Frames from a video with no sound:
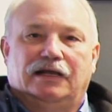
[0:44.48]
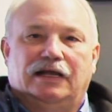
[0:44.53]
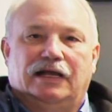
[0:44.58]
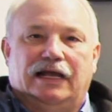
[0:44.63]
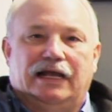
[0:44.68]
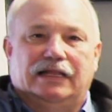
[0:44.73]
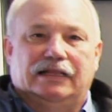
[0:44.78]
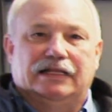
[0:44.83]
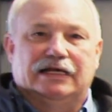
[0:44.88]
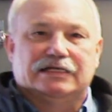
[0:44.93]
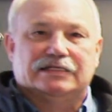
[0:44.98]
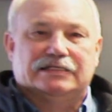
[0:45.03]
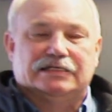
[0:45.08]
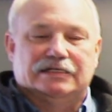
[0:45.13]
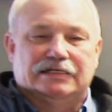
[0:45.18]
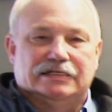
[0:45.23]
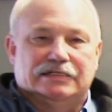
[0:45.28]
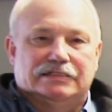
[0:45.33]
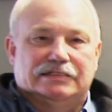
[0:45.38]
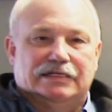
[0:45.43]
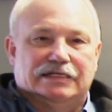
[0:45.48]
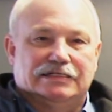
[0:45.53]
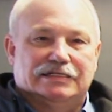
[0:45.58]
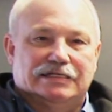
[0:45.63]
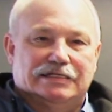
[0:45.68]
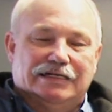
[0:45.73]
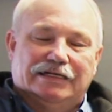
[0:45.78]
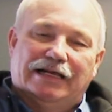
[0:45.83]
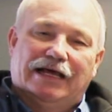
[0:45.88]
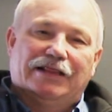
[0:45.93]
And this is
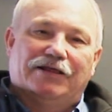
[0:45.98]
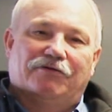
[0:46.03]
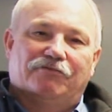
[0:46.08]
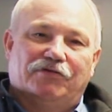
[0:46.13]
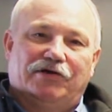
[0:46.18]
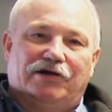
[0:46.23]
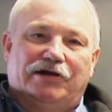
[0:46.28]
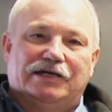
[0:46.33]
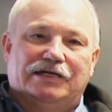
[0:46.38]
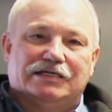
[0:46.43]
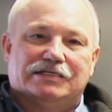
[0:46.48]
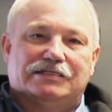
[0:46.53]
another very